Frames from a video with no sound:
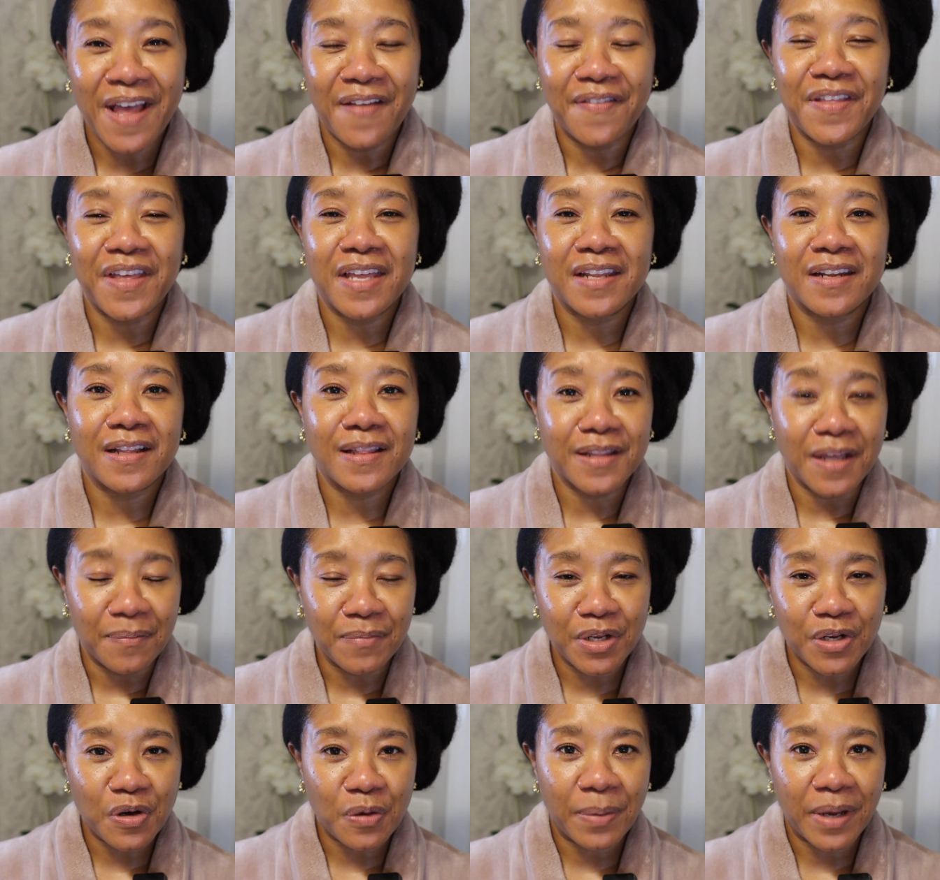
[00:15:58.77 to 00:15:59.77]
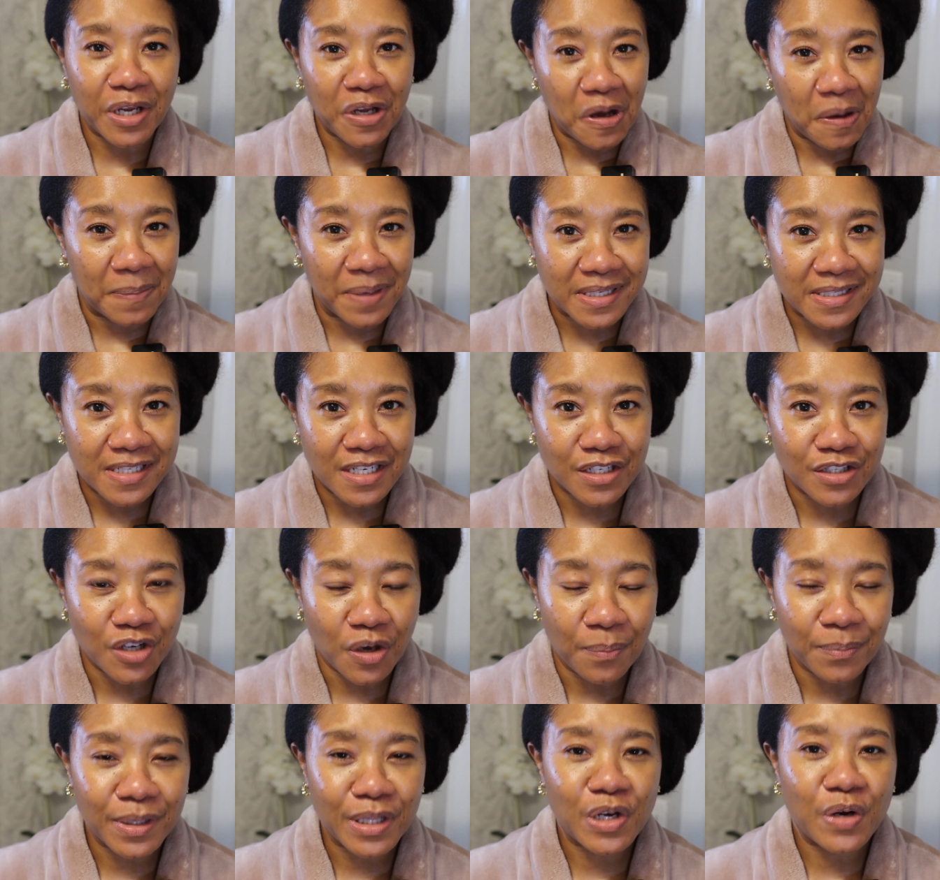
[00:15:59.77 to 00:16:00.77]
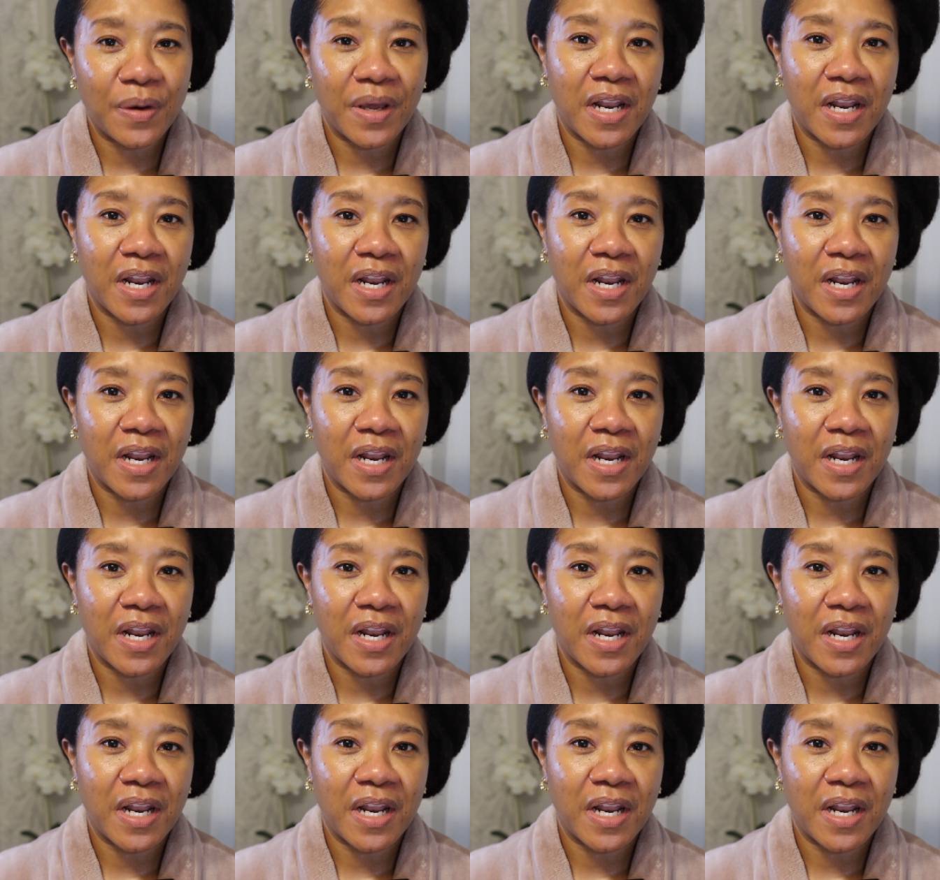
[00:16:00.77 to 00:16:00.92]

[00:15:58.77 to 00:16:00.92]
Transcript: then let me know by commenting down below